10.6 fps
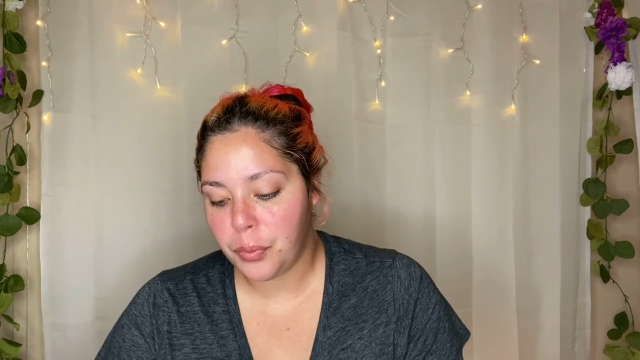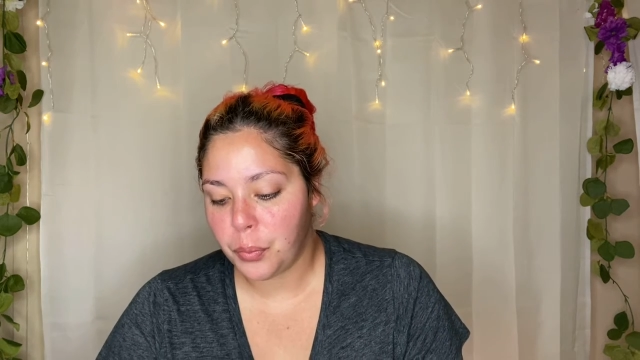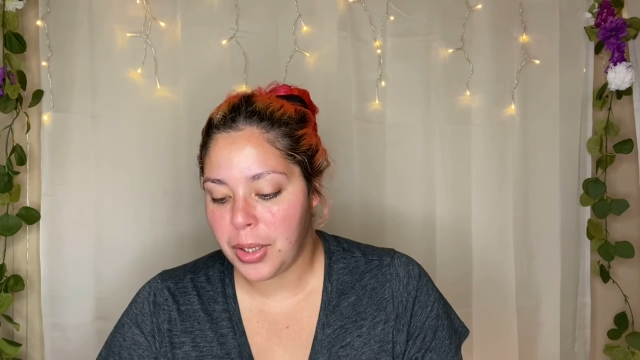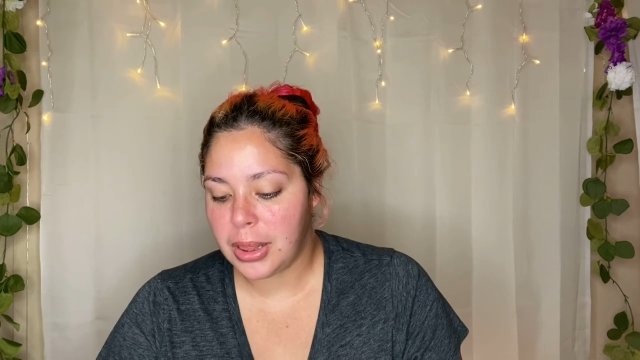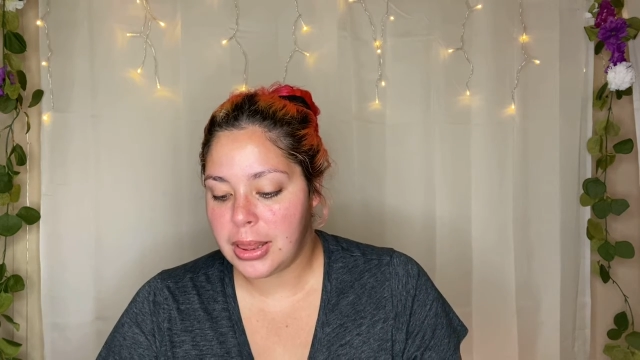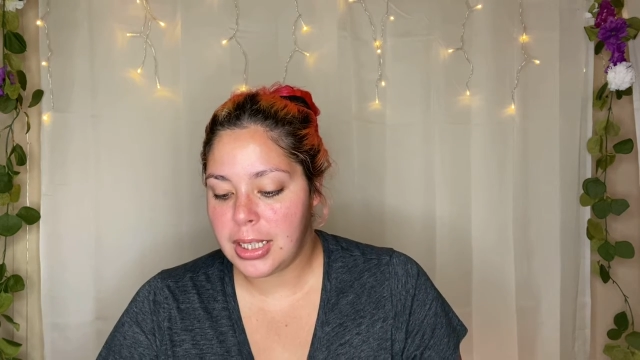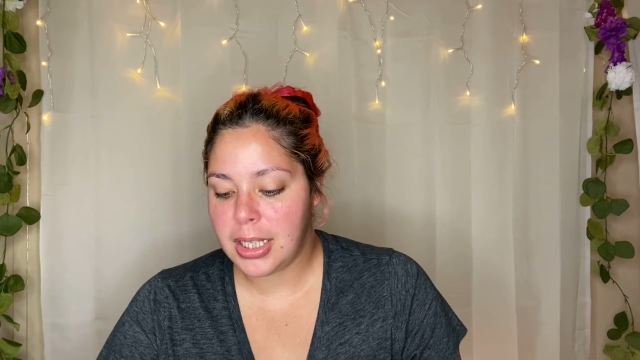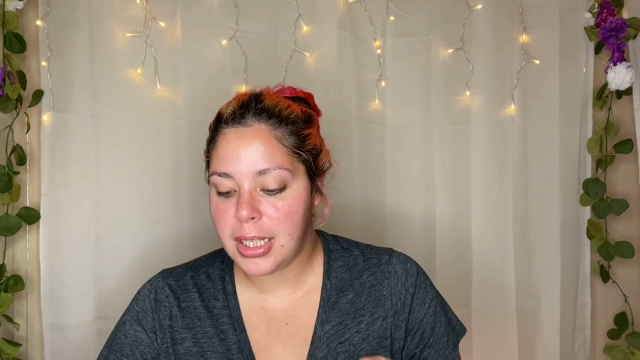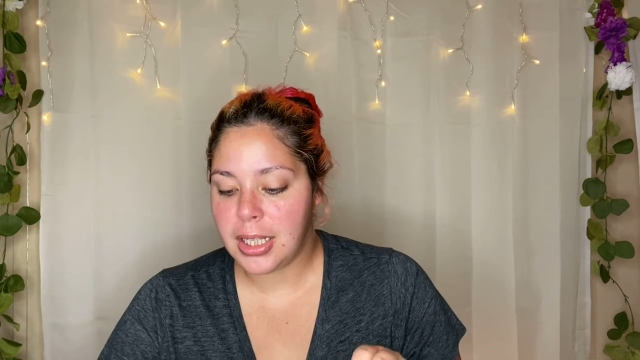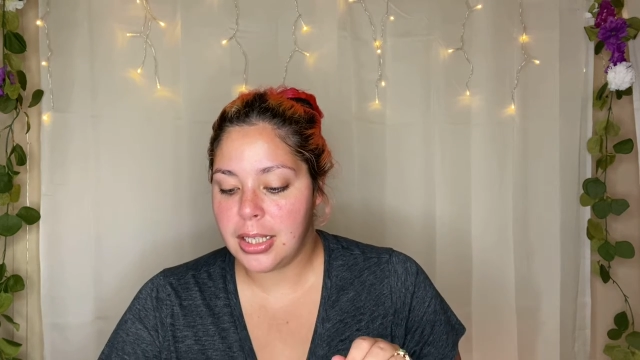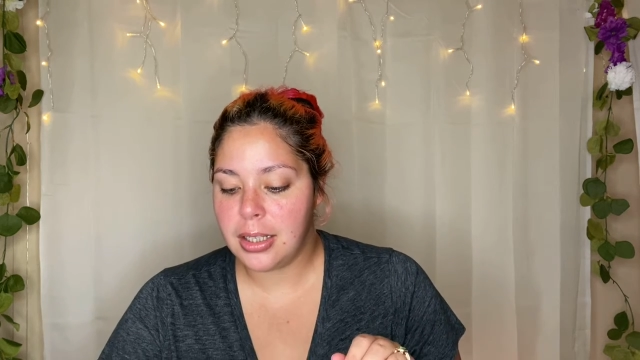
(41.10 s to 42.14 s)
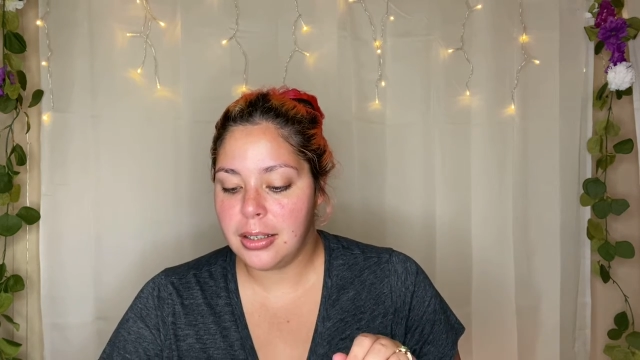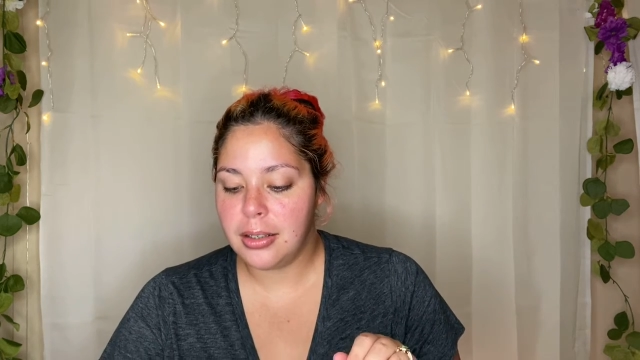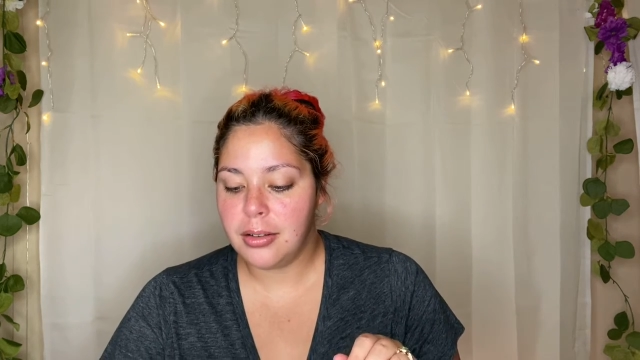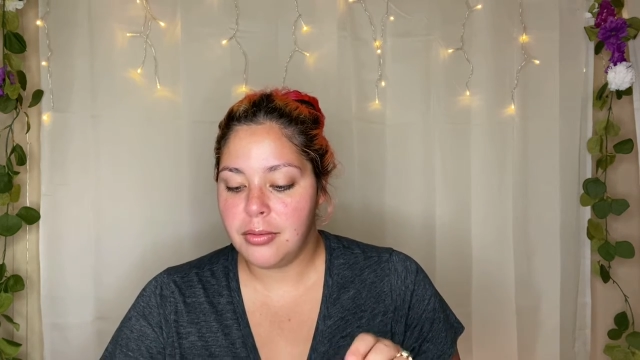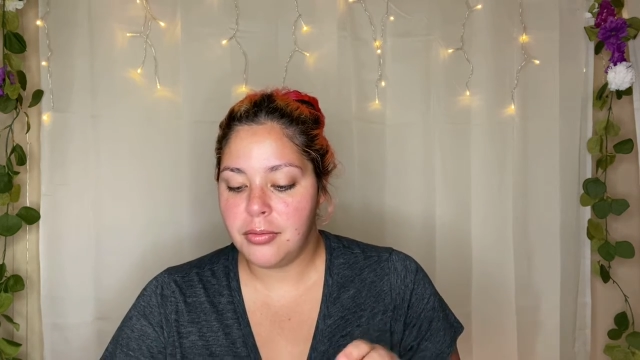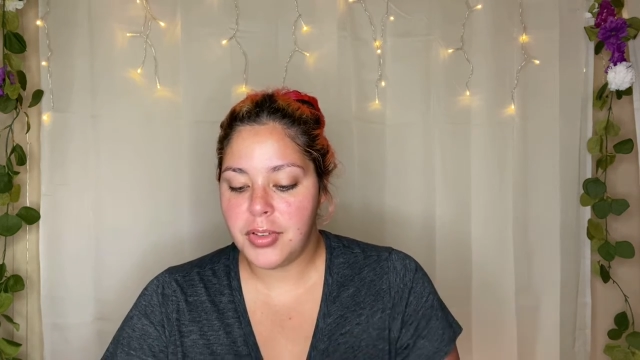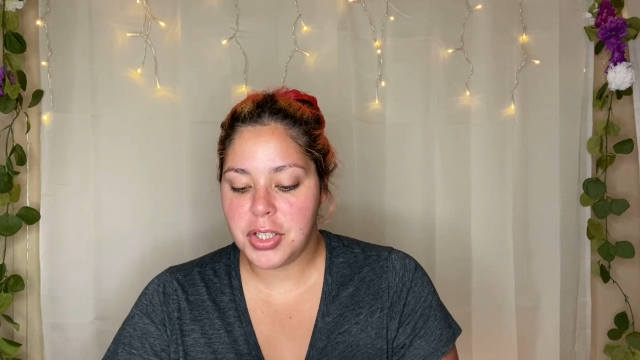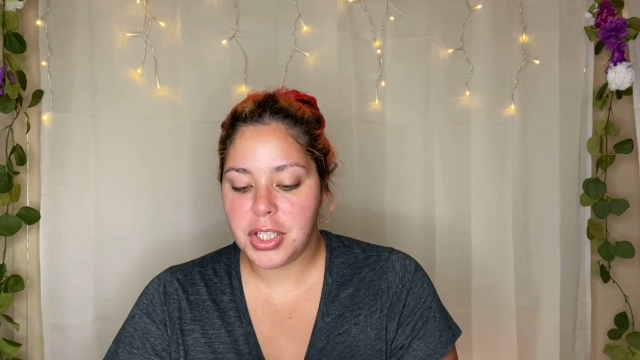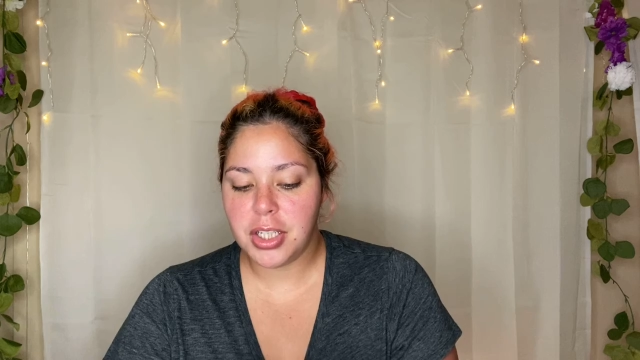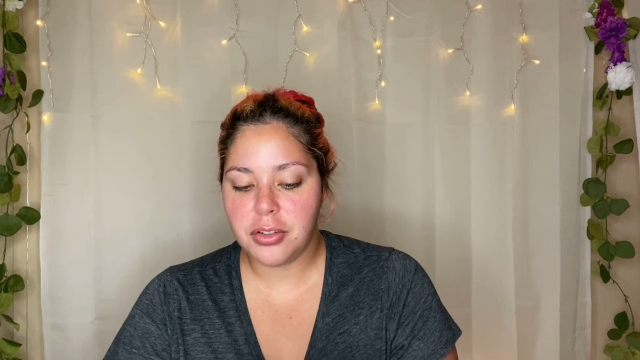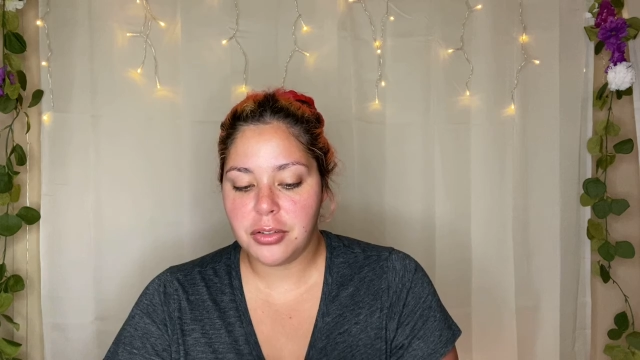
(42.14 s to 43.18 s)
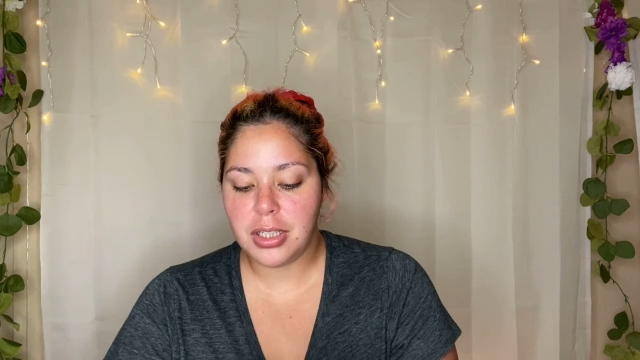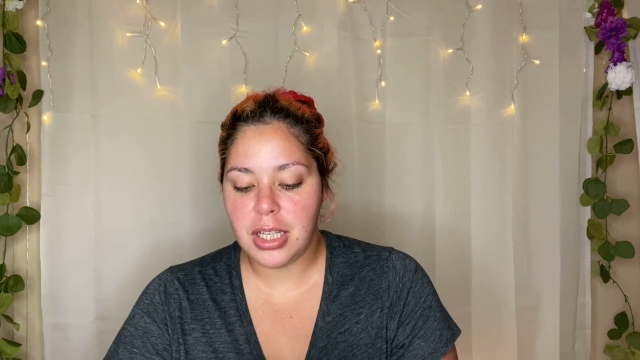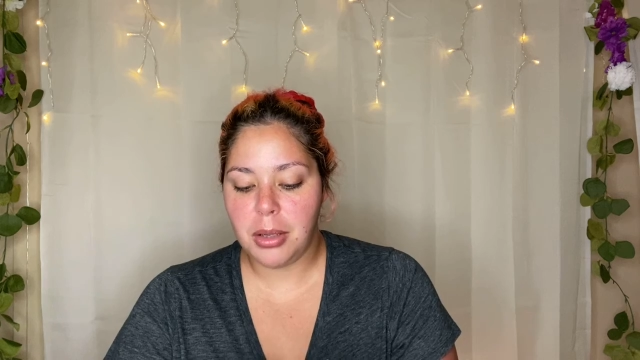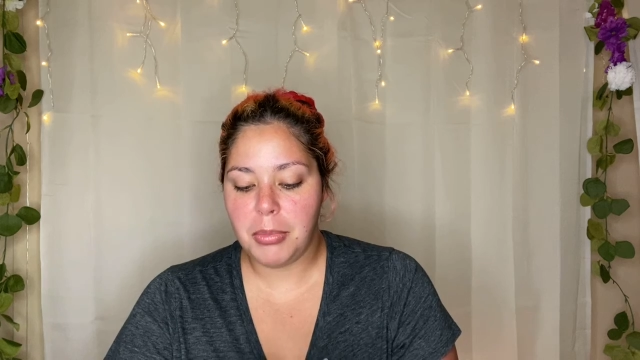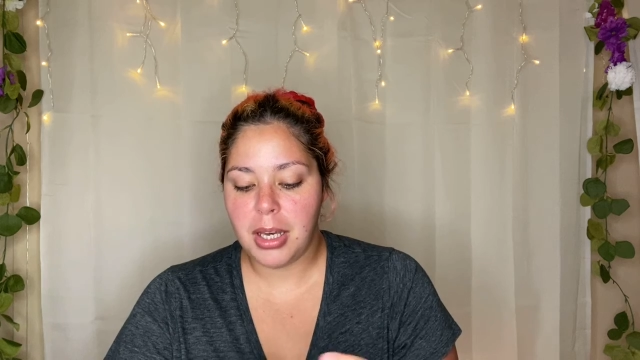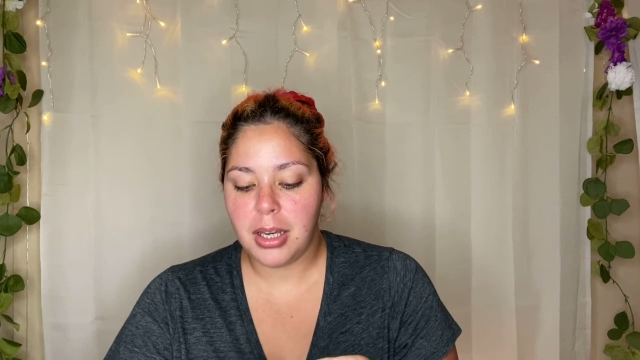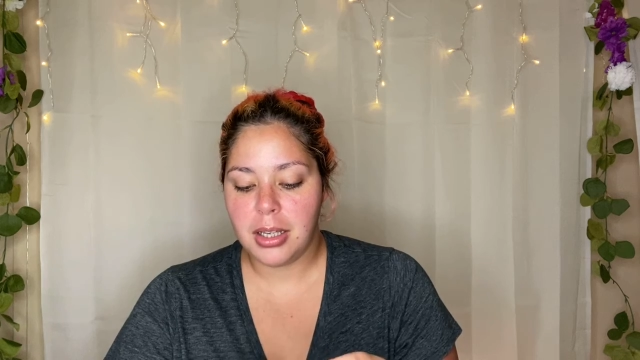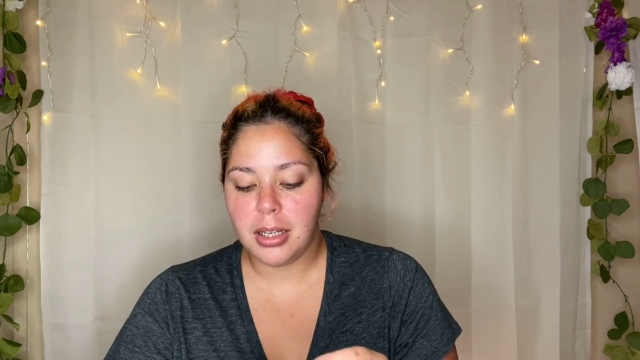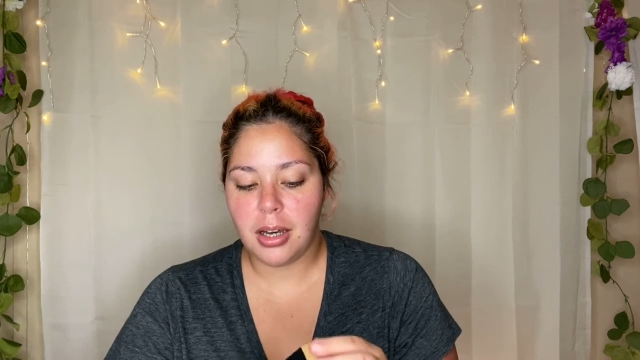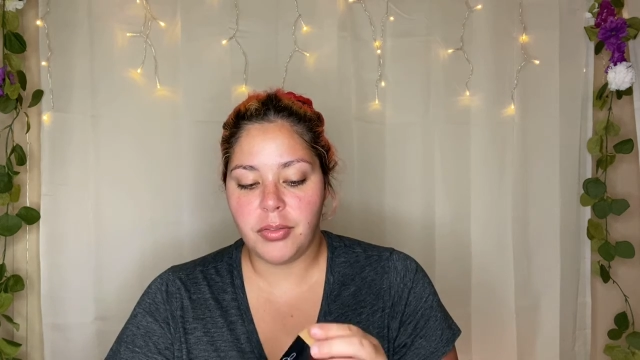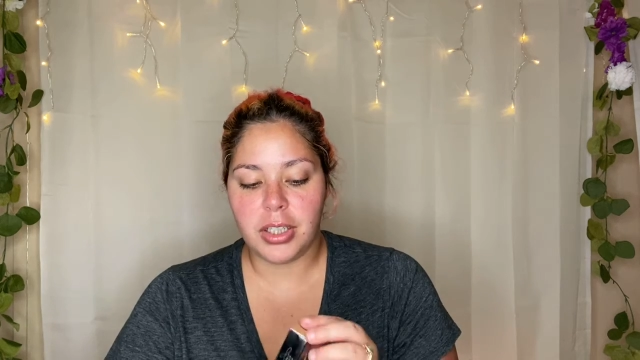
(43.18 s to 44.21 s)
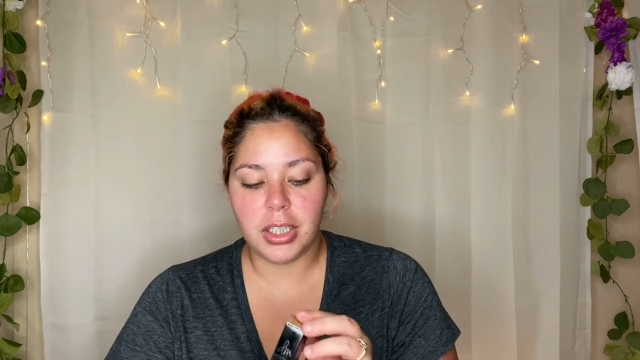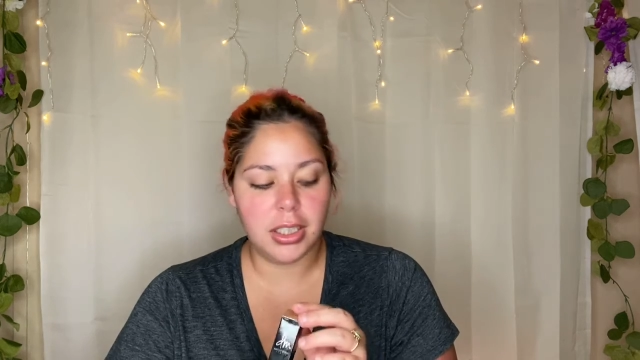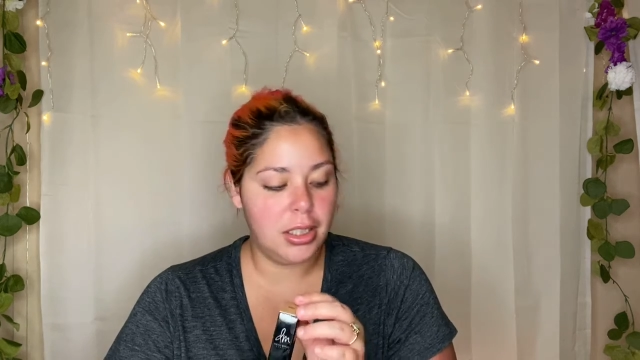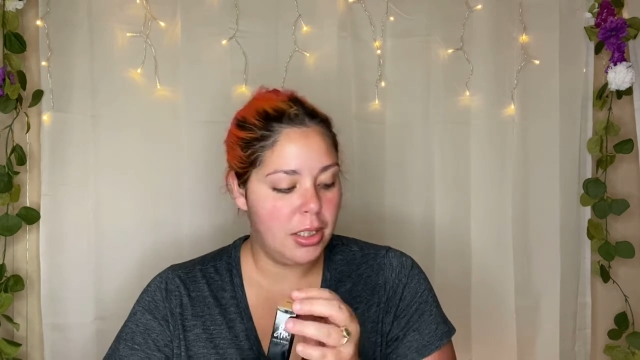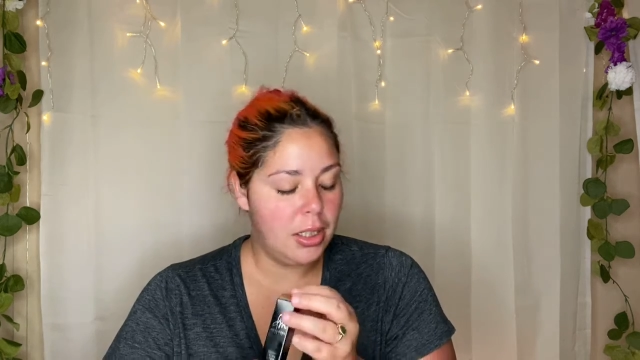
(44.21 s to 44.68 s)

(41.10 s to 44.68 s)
with the Vision Cream cover.